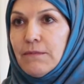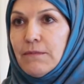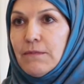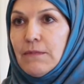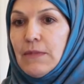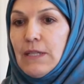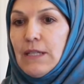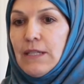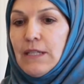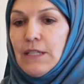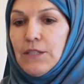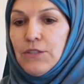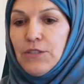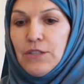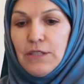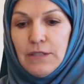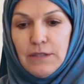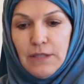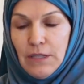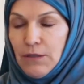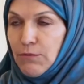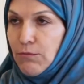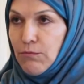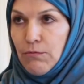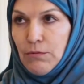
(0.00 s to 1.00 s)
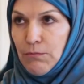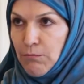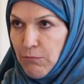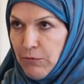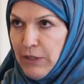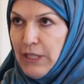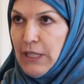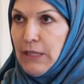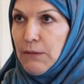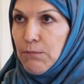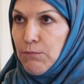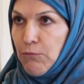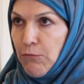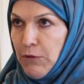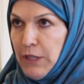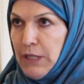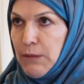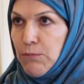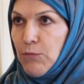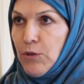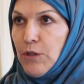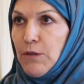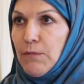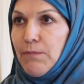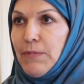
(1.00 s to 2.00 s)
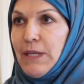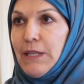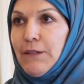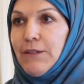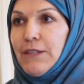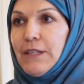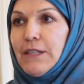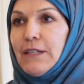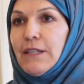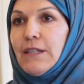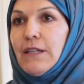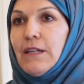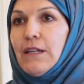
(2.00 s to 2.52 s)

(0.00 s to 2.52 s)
And then she said, read more about it.